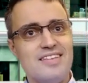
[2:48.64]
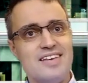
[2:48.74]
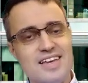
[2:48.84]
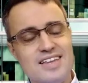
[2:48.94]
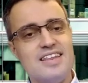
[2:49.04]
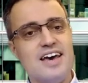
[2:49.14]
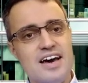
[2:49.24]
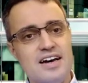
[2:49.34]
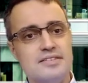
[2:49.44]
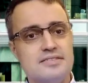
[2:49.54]
in
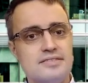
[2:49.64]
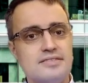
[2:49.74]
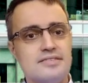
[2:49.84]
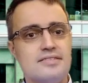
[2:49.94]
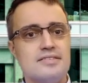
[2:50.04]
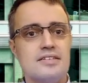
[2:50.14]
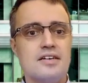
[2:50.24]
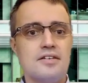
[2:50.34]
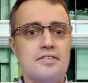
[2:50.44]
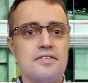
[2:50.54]
there,
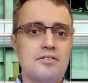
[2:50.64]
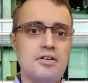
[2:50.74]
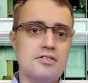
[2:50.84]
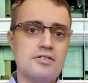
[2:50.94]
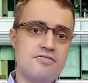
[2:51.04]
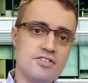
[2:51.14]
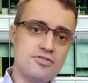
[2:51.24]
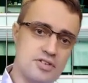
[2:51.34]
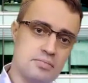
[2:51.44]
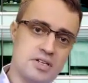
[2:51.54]
considering the different
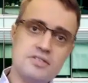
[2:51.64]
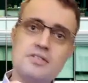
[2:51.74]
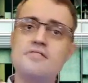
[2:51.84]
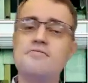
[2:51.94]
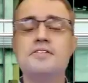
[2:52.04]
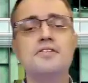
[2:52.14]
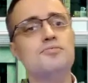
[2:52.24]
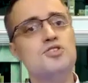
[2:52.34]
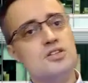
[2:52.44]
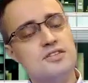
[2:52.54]
treatments, the different
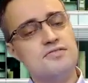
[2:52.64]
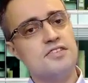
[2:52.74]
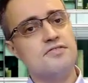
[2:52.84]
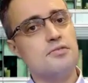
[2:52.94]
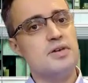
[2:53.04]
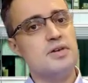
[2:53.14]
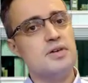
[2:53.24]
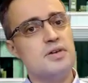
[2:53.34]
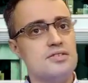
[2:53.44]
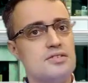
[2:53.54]
objectives of the
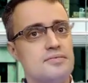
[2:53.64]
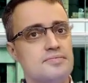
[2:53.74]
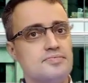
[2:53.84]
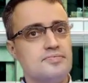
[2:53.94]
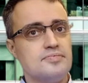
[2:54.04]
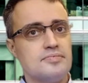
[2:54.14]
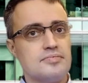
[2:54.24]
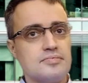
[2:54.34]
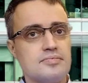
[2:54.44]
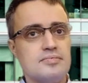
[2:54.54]
patients.
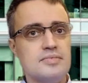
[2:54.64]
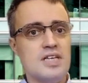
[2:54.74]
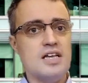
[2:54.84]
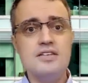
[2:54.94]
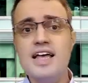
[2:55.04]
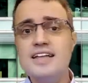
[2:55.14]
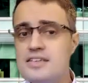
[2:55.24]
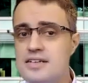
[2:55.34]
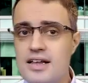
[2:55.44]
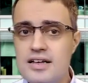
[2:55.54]
So that's
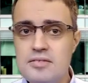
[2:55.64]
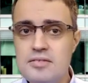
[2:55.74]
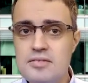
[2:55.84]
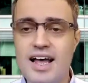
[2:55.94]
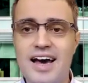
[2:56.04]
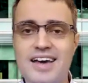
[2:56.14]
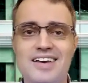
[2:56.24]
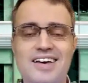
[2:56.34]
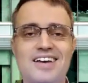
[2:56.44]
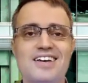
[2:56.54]
a little bit
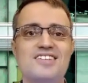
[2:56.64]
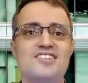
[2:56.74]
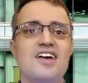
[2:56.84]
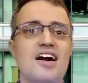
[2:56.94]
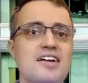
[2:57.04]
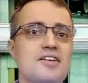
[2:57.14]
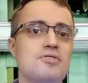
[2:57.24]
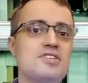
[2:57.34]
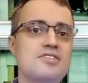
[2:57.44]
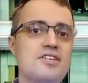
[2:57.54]
like starting
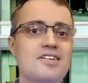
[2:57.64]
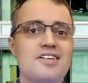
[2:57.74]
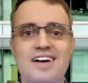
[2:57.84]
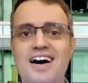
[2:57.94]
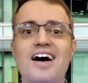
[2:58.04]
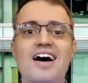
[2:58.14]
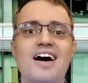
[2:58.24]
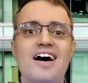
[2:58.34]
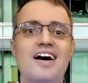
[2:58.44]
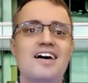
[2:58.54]
with the
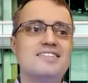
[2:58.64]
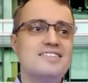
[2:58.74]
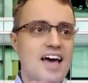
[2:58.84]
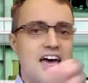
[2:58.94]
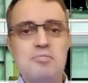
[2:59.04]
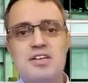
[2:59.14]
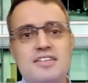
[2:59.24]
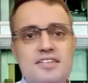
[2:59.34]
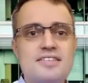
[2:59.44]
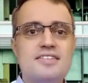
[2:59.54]

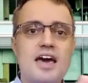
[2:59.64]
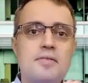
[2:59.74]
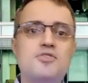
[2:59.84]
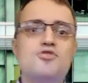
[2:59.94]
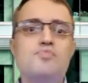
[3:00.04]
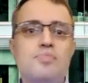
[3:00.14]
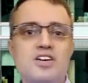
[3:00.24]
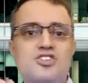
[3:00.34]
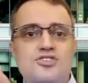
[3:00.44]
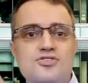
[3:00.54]
diabetes type 2
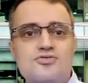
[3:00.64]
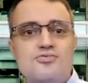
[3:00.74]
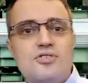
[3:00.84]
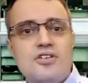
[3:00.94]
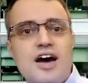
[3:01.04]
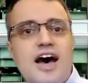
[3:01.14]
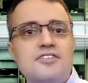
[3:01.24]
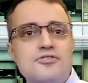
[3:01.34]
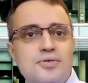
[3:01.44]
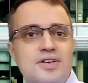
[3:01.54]
patients who are
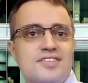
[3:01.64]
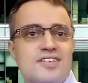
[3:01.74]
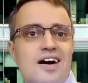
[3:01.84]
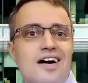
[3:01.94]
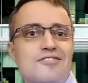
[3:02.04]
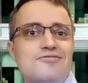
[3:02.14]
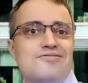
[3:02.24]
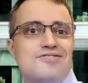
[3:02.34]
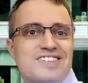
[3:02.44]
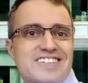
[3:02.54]
at risk of